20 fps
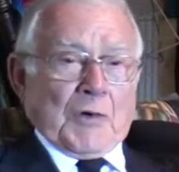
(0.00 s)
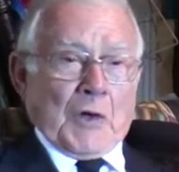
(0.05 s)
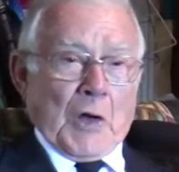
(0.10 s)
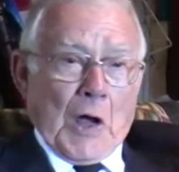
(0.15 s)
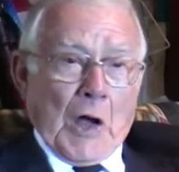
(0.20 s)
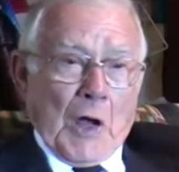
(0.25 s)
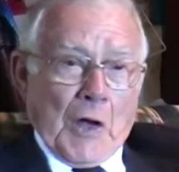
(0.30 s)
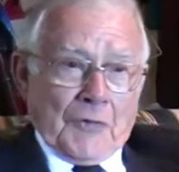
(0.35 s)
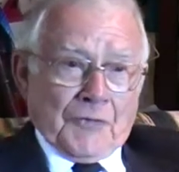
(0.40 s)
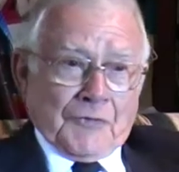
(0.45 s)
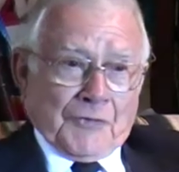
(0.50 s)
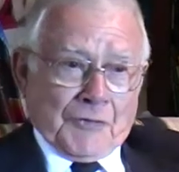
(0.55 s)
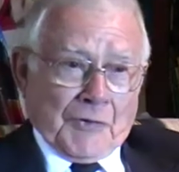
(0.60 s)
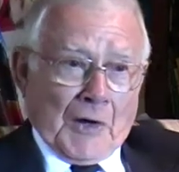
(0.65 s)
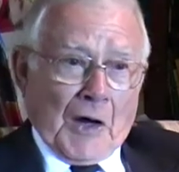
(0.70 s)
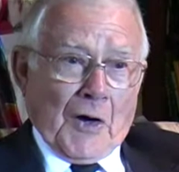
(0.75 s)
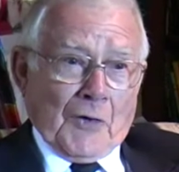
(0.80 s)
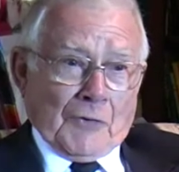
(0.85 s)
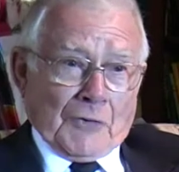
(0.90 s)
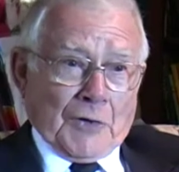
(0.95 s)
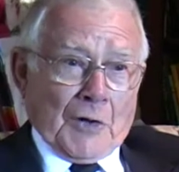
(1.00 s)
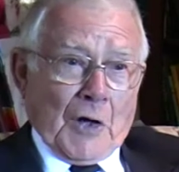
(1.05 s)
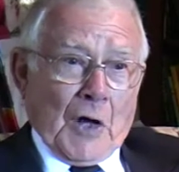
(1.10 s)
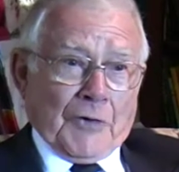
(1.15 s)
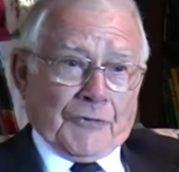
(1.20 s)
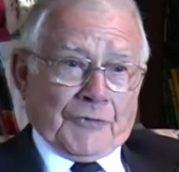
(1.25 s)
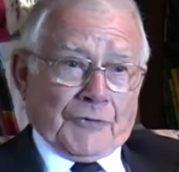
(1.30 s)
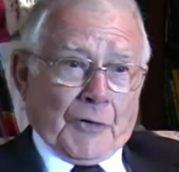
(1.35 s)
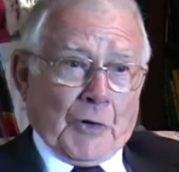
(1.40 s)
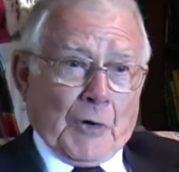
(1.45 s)
yes, how can
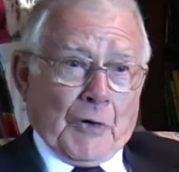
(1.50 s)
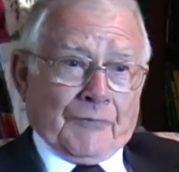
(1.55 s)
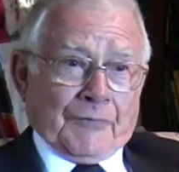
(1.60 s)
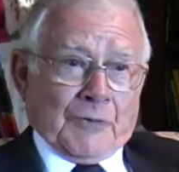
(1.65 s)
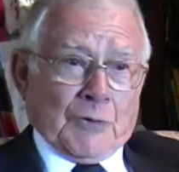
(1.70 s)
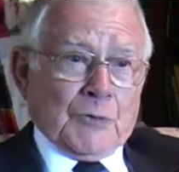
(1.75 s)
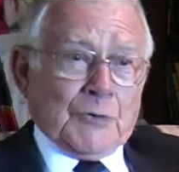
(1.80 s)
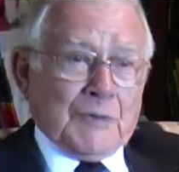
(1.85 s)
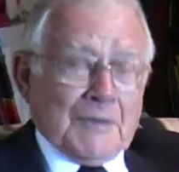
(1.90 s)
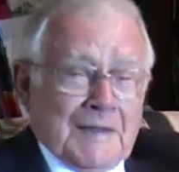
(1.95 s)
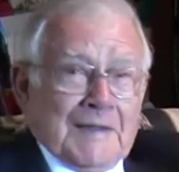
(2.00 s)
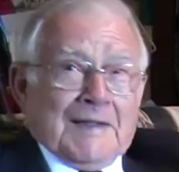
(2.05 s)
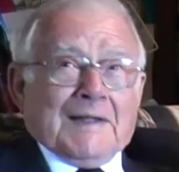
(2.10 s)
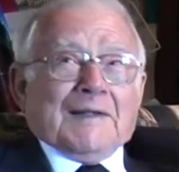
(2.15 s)
I serve you?